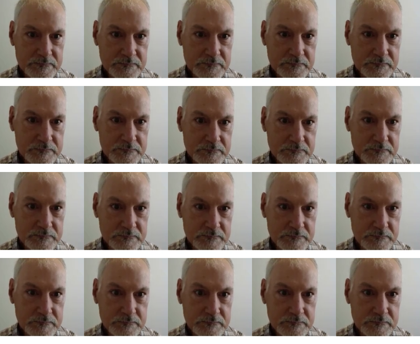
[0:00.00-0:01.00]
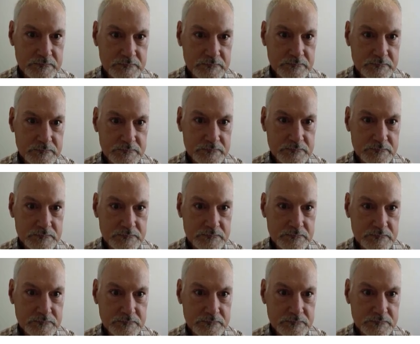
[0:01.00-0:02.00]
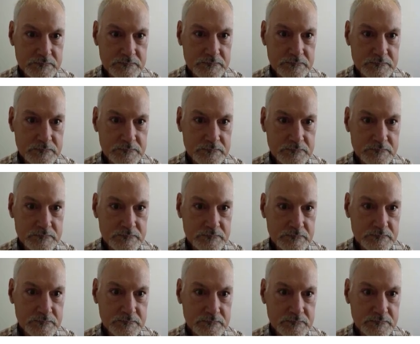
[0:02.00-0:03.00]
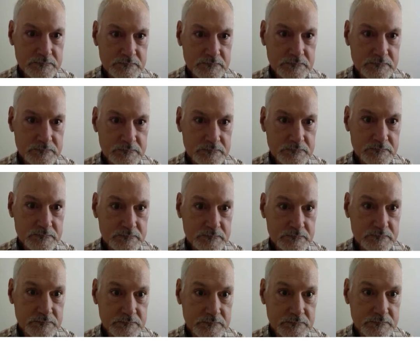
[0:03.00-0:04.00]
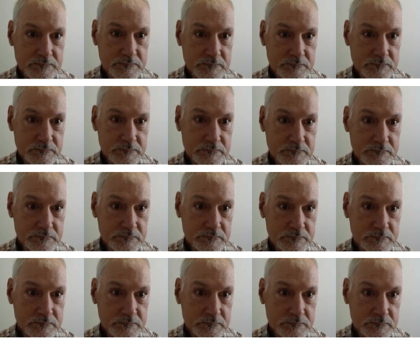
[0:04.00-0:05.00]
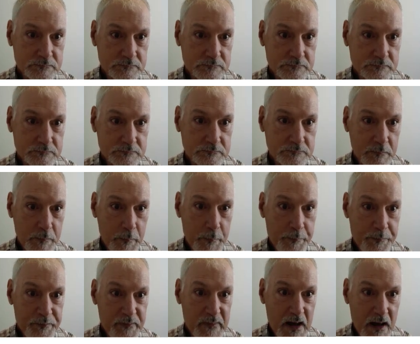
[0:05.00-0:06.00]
No one is speaking in this clip.